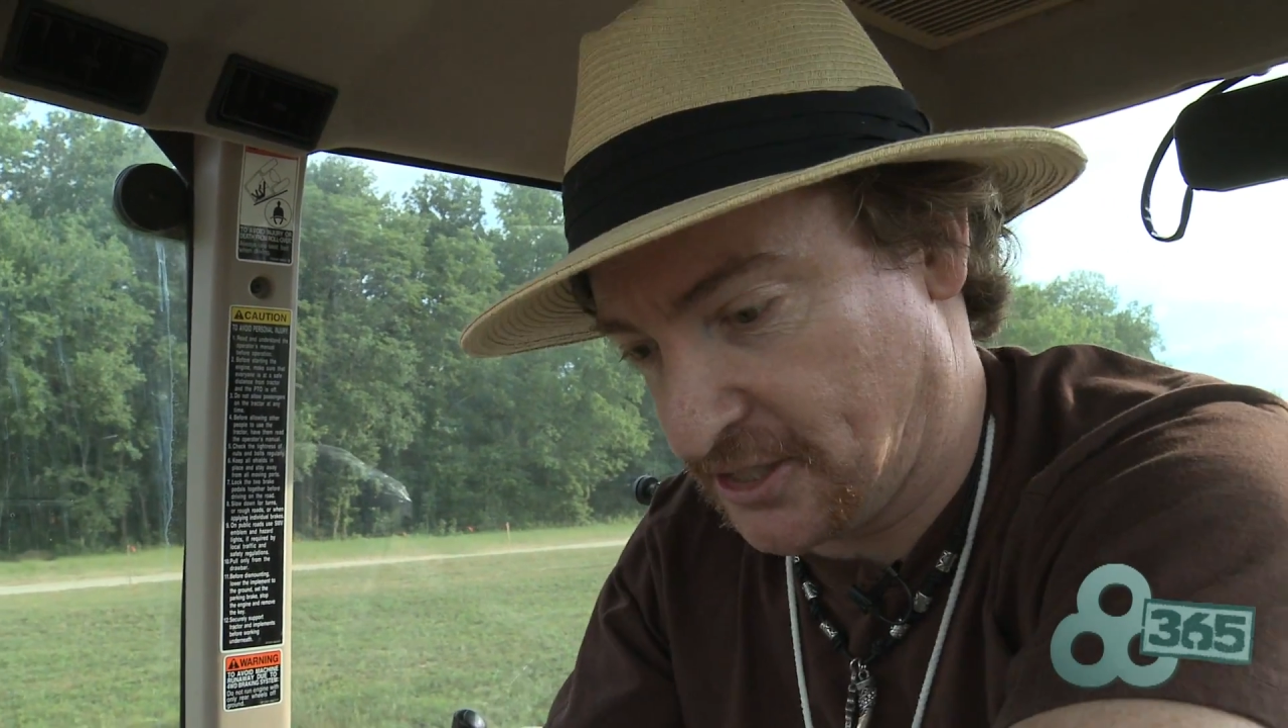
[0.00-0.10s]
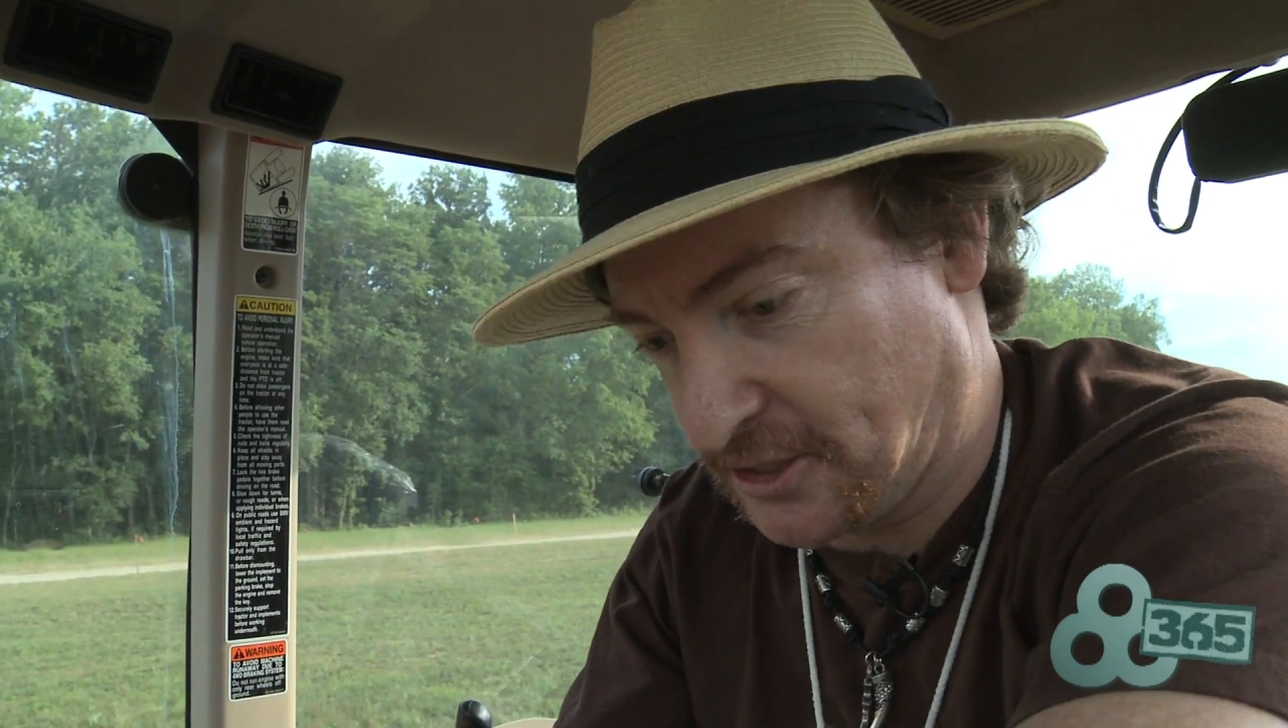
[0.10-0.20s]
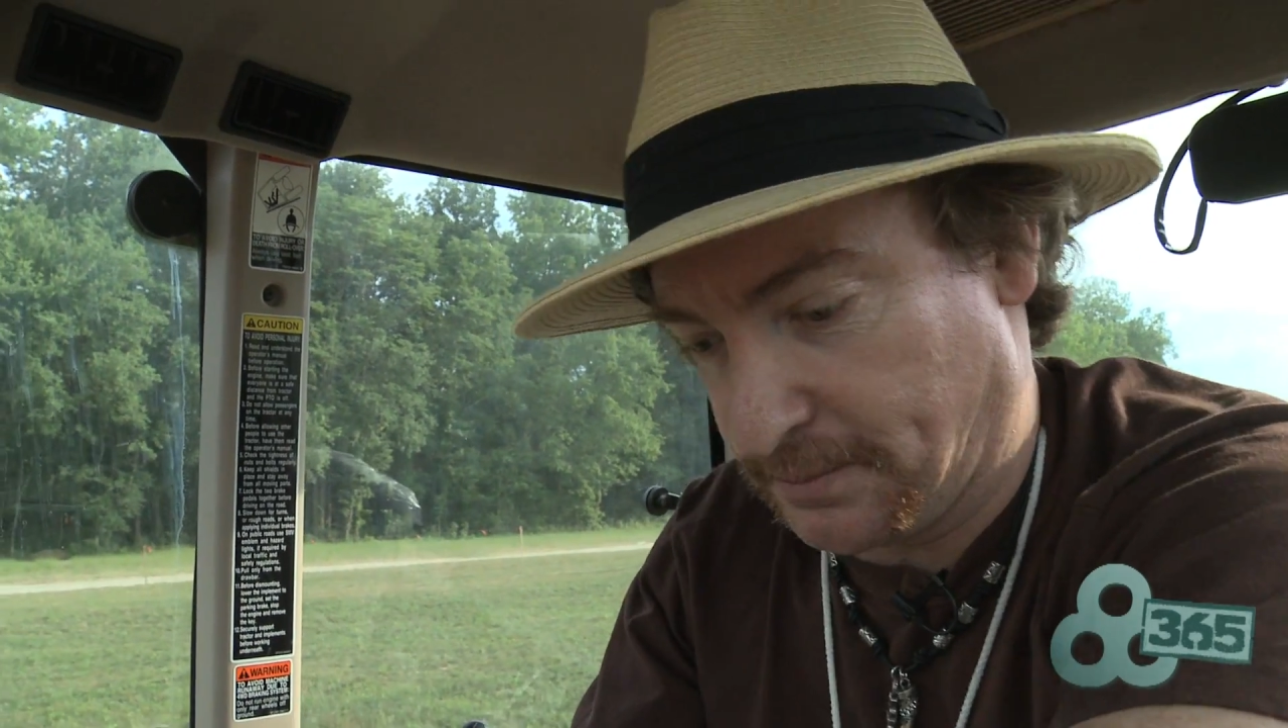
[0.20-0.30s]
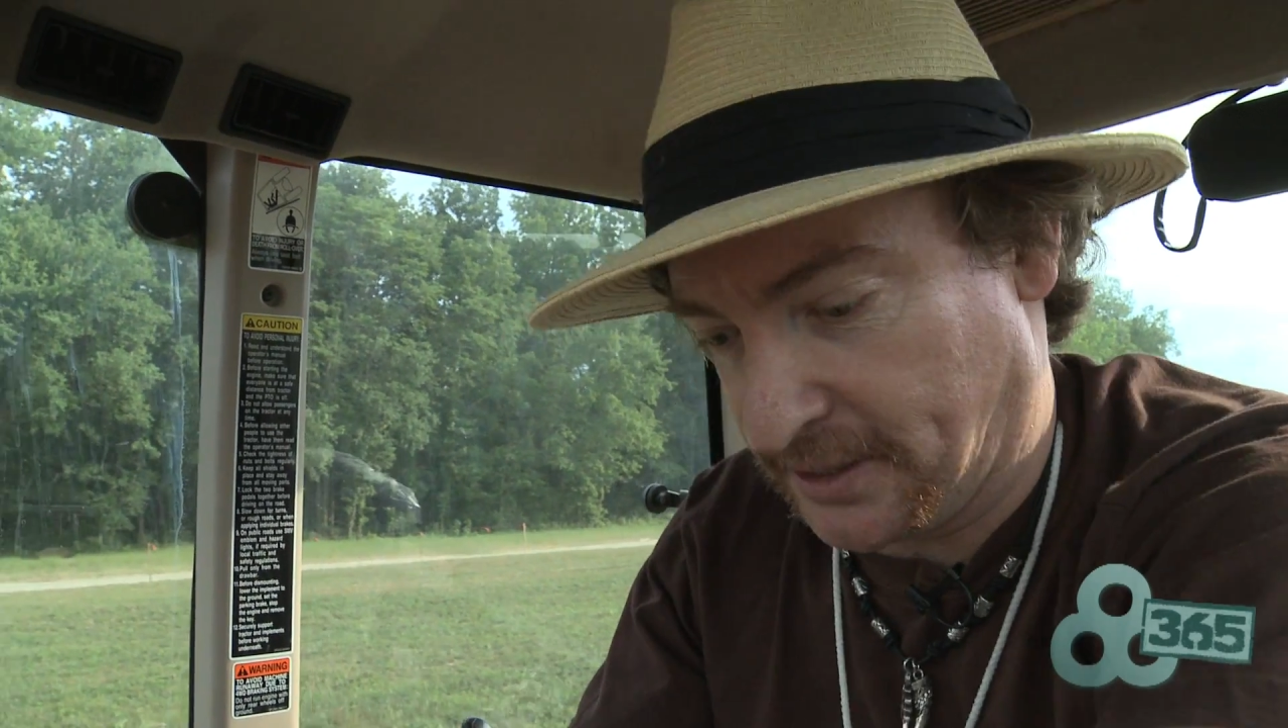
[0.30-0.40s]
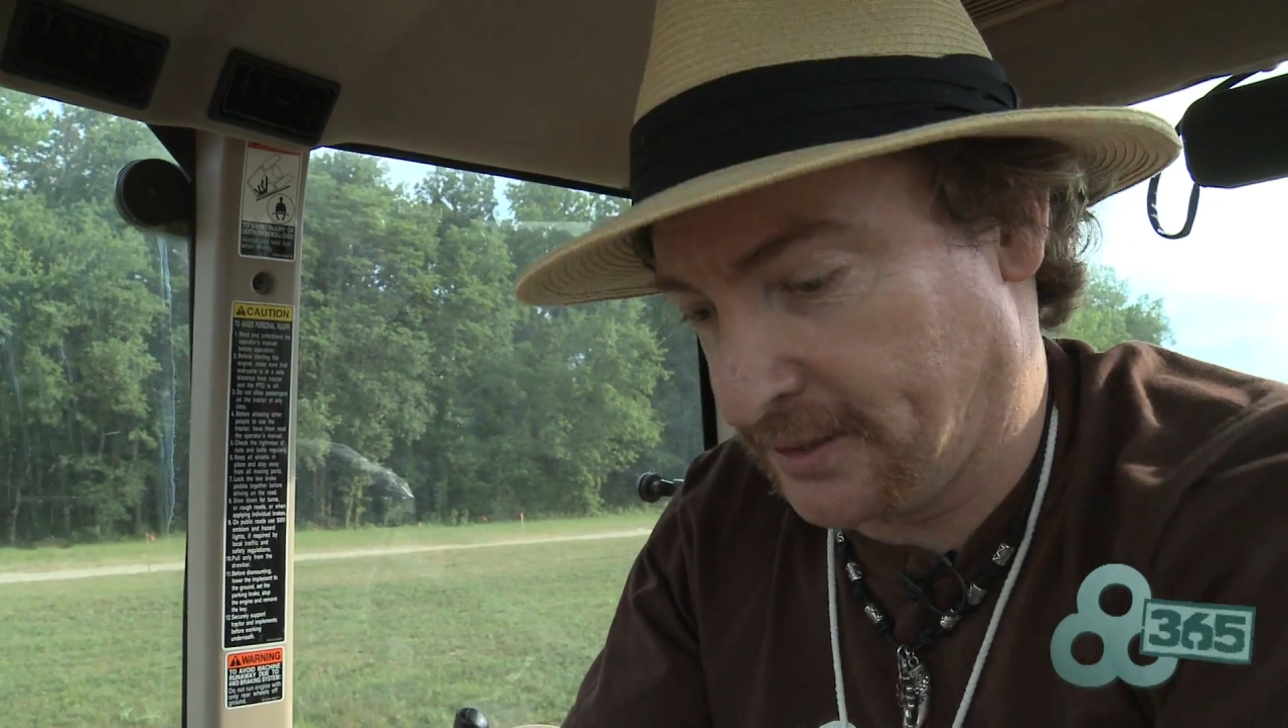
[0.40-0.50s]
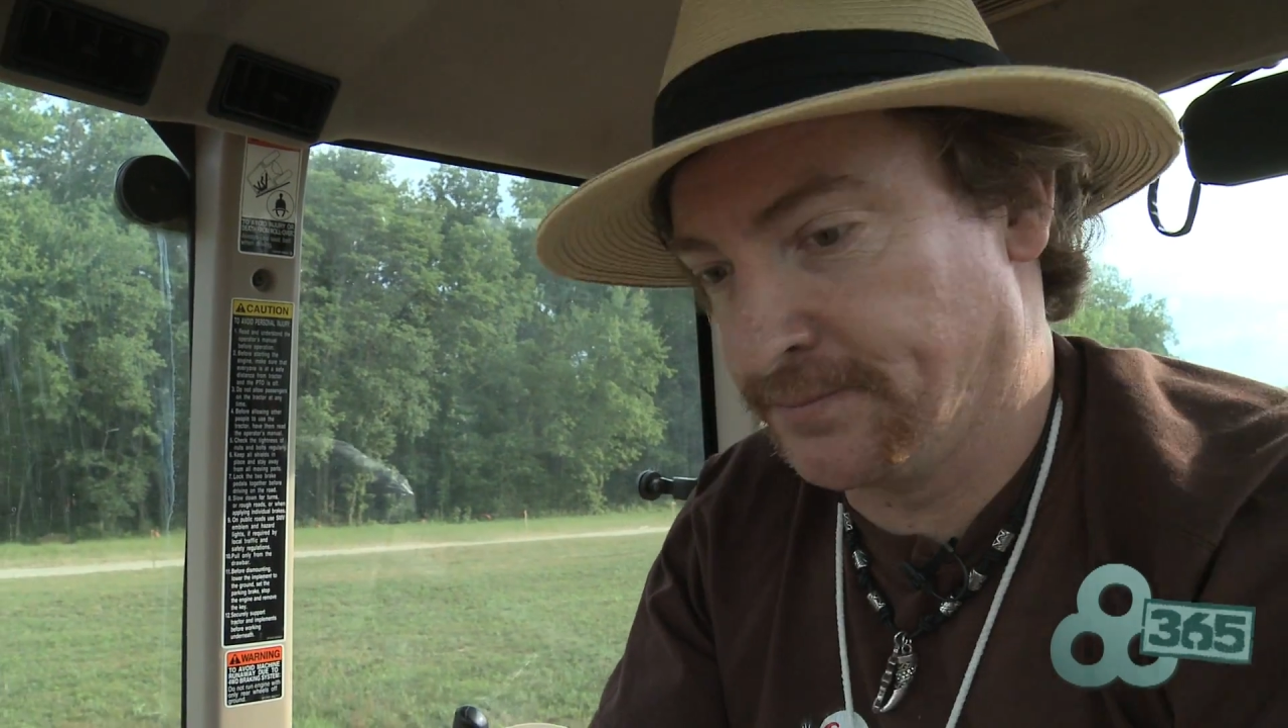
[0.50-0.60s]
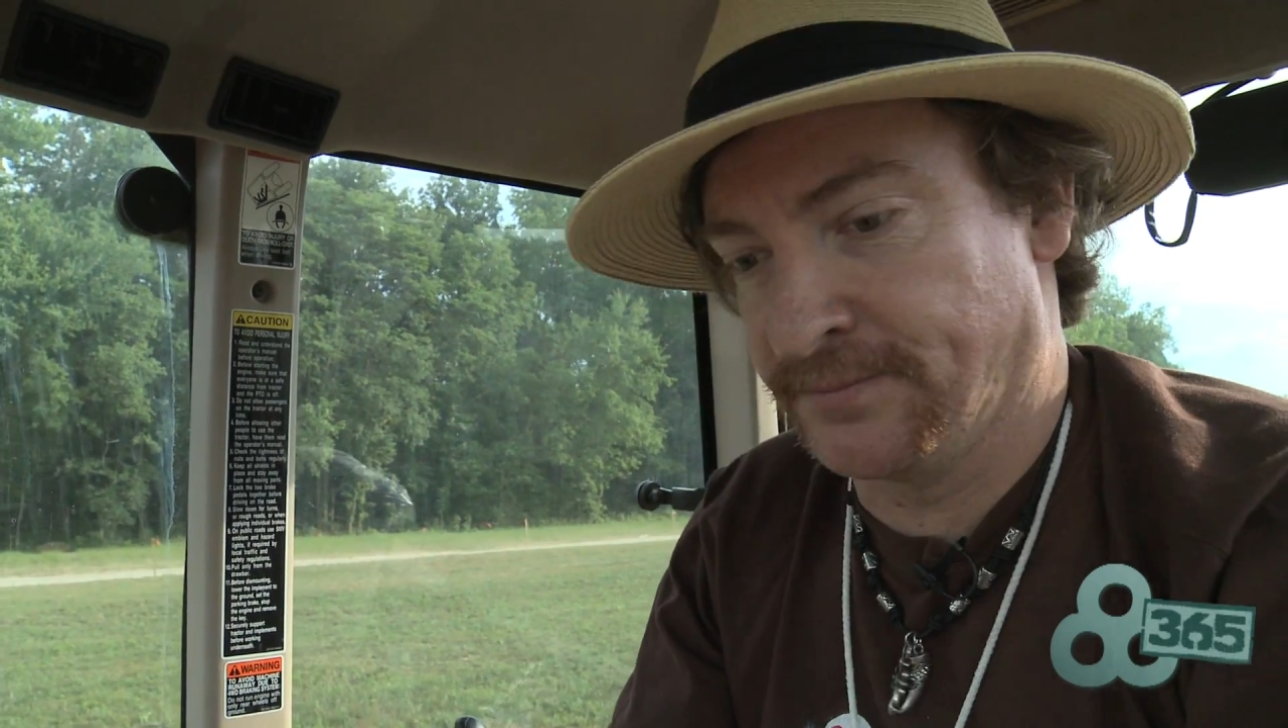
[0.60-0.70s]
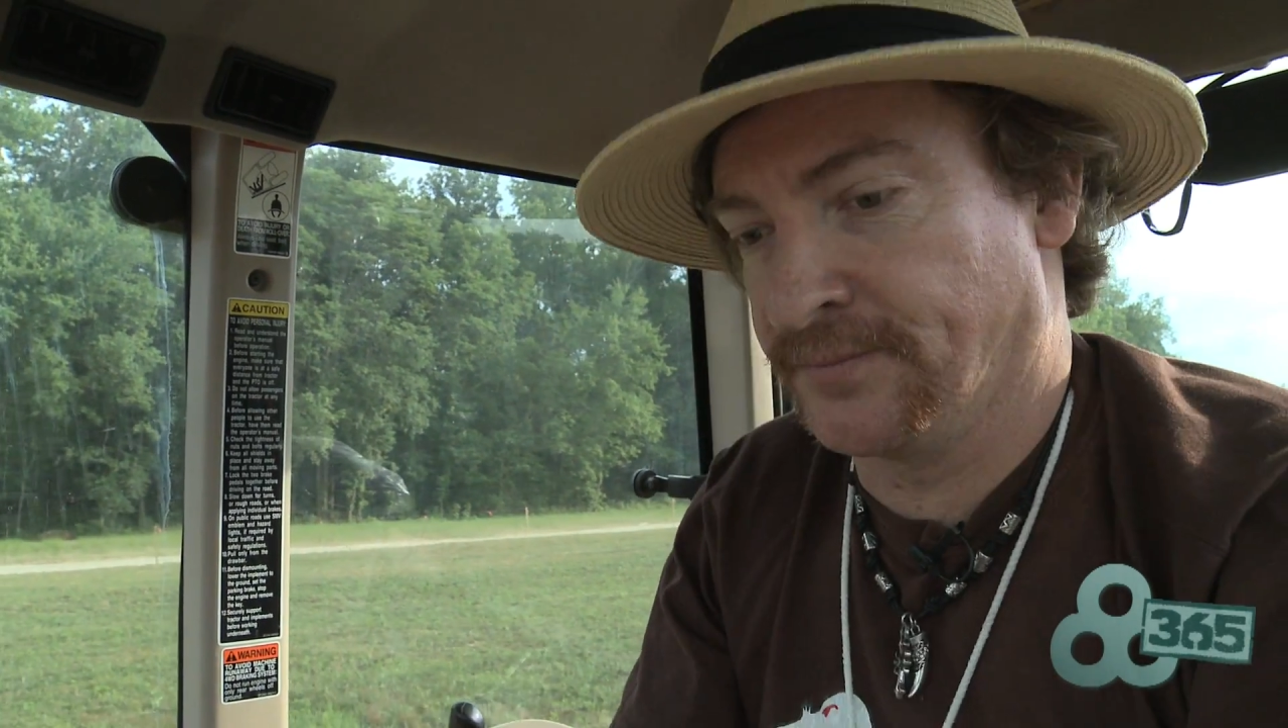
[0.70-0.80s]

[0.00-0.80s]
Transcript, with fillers: stop the...